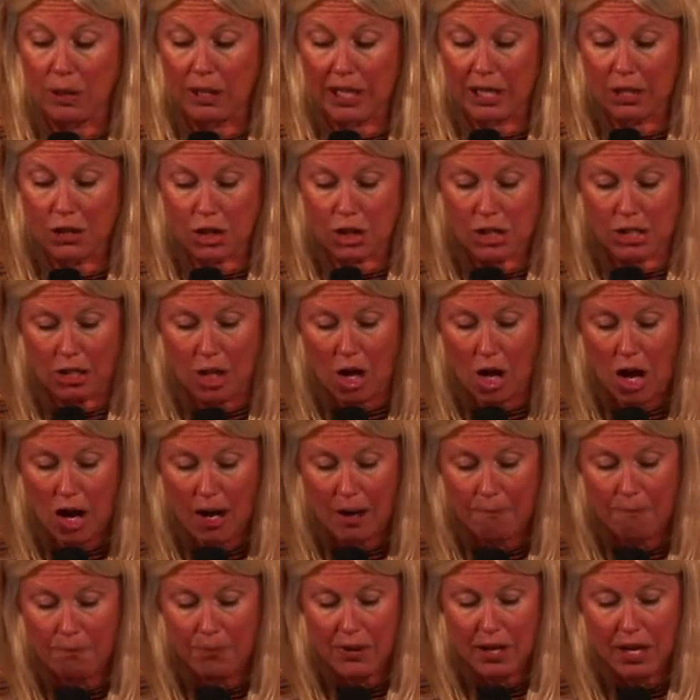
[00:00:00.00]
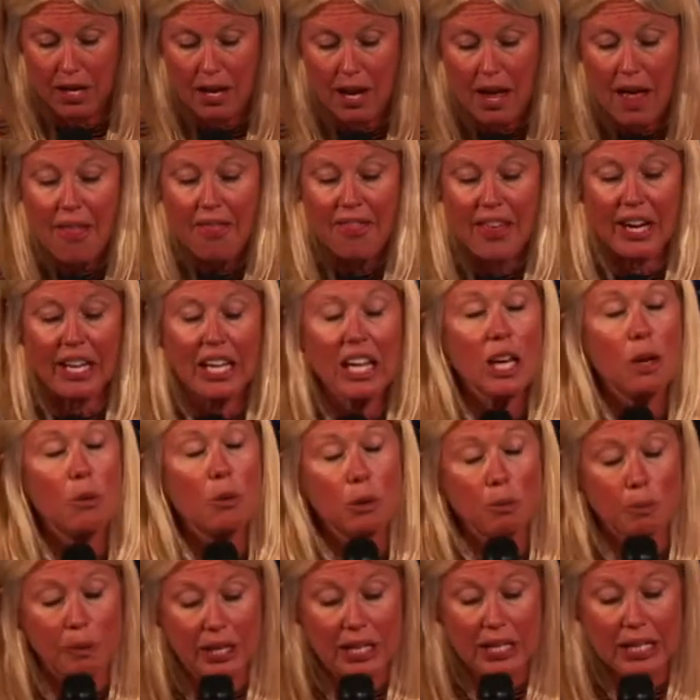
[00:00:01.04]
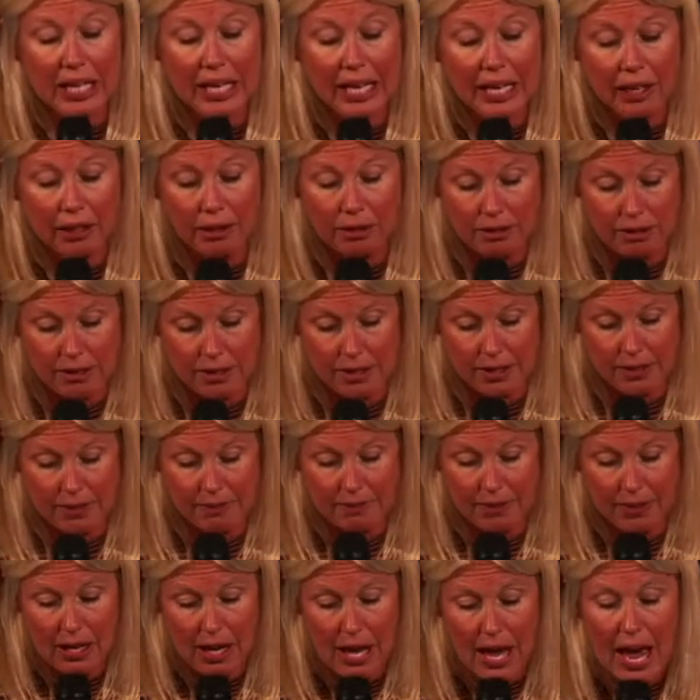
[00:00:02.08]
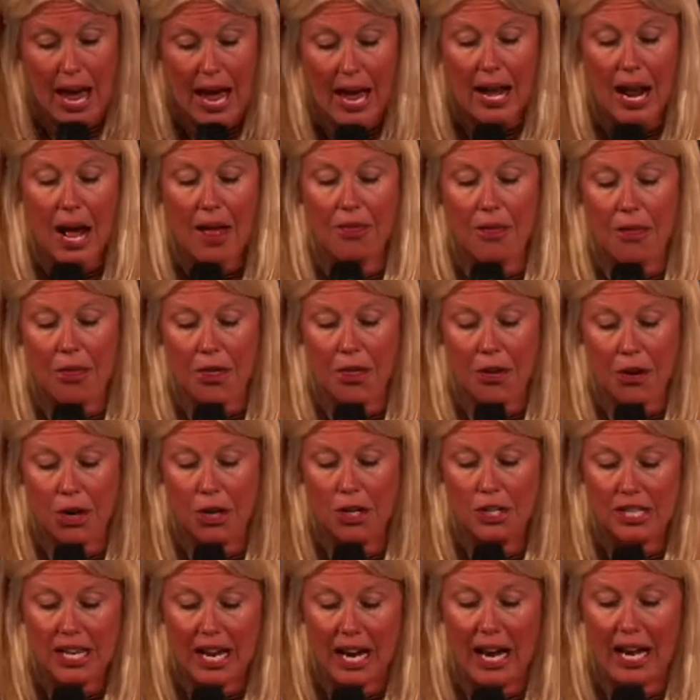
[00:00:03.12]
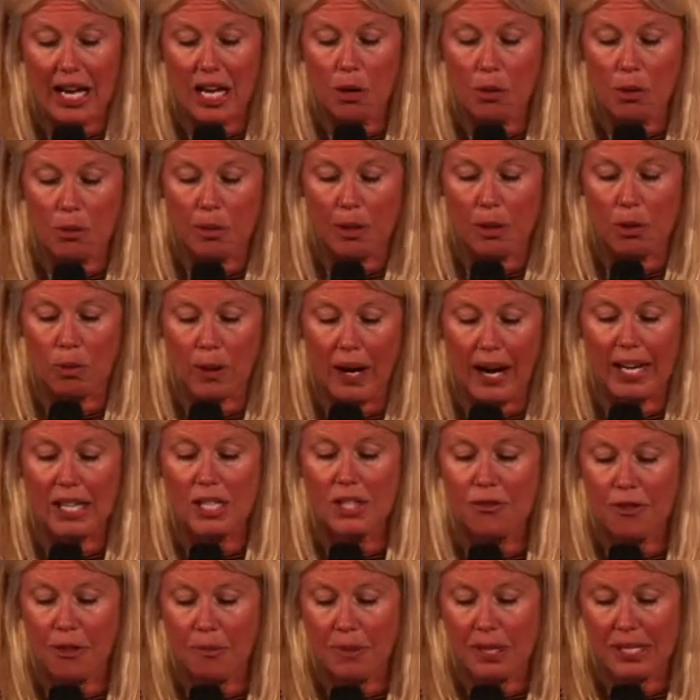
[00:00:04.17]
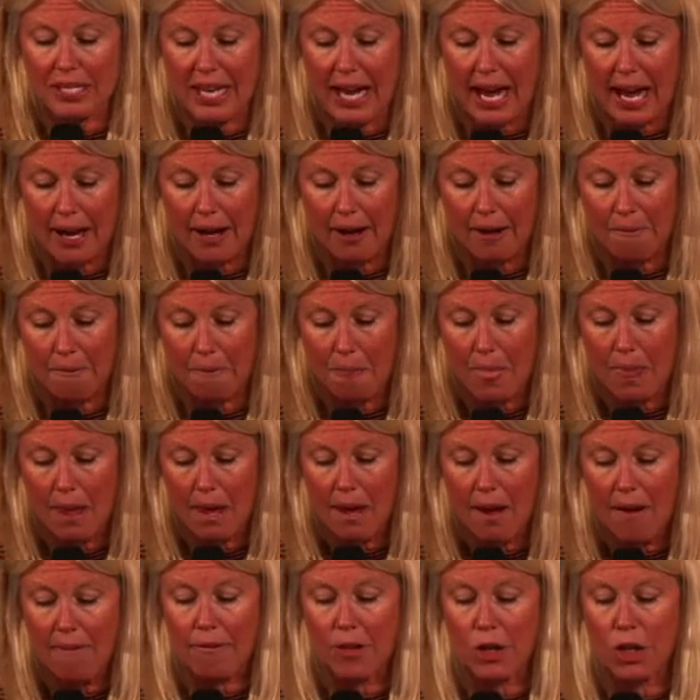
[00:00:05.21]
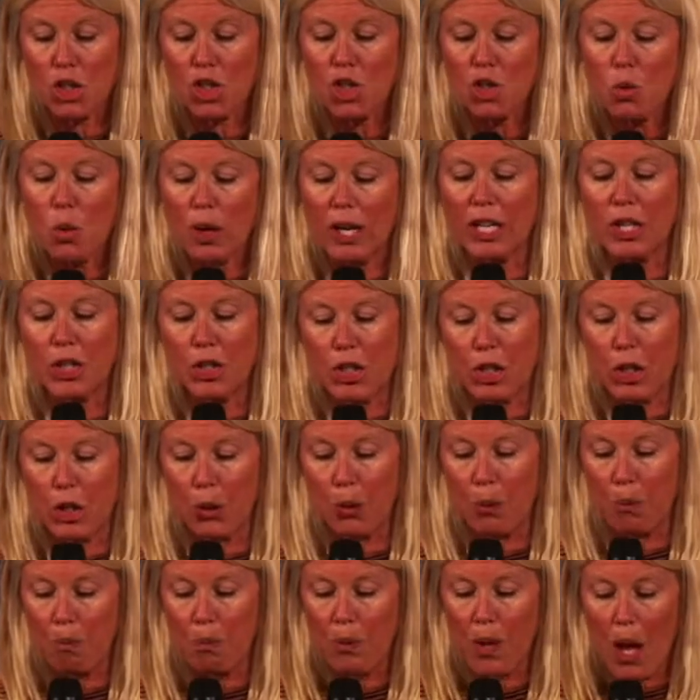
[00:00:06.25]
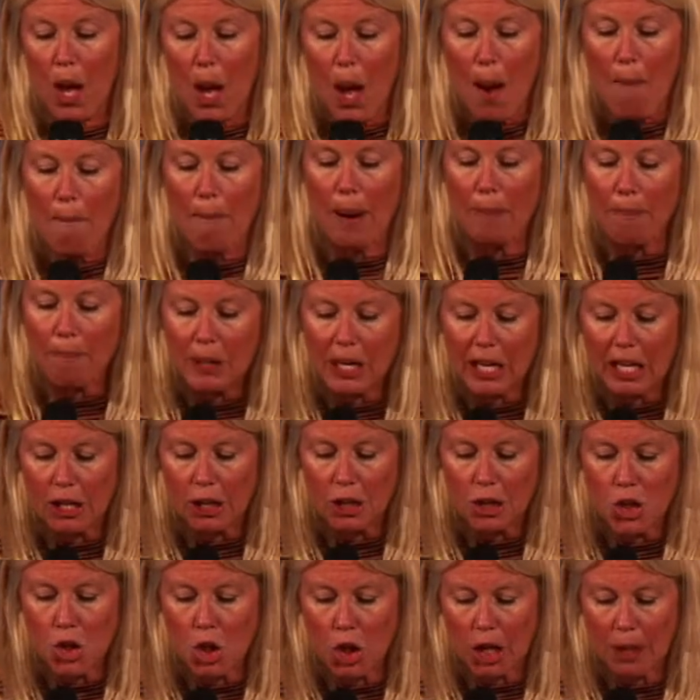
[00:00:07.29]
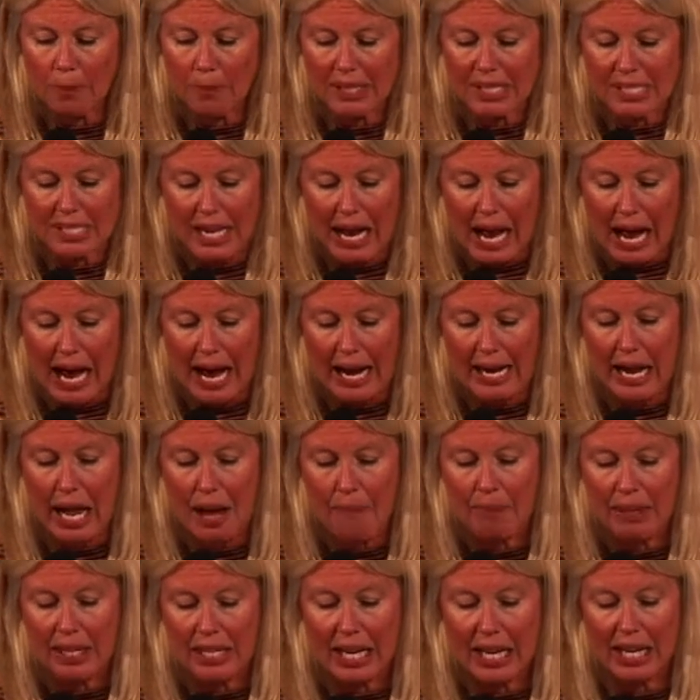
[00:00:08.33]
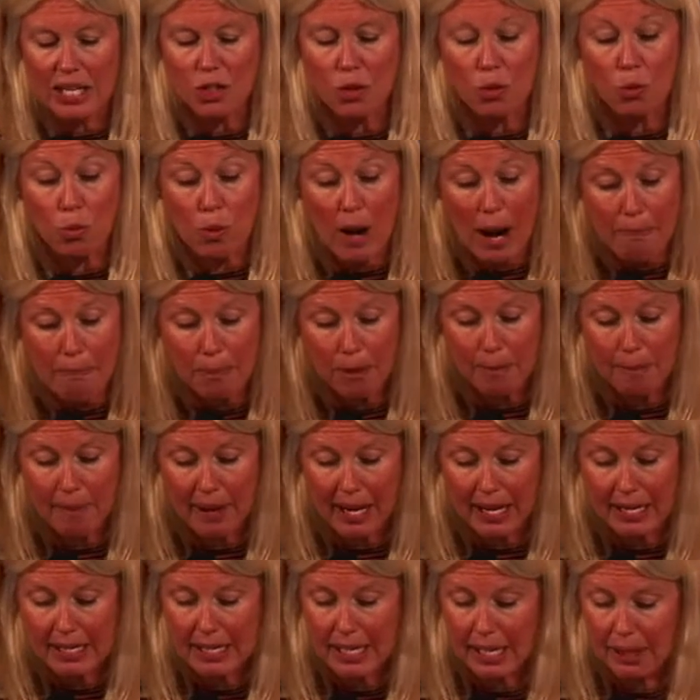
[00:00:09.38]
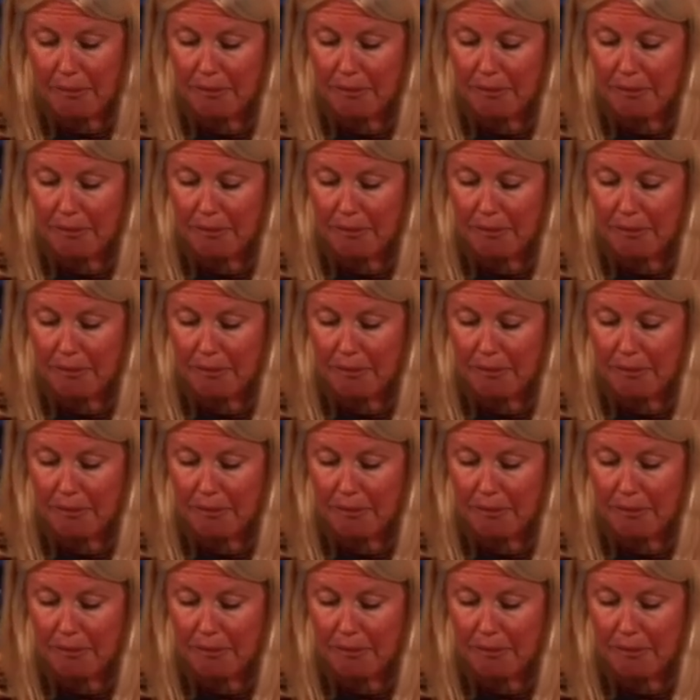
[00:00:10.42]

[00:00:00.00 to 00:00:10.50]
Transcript: the religious law, that He would be killed, and on the third day He would be raised from the dead. Verse 22, but Peter took Him aside and began to reprimand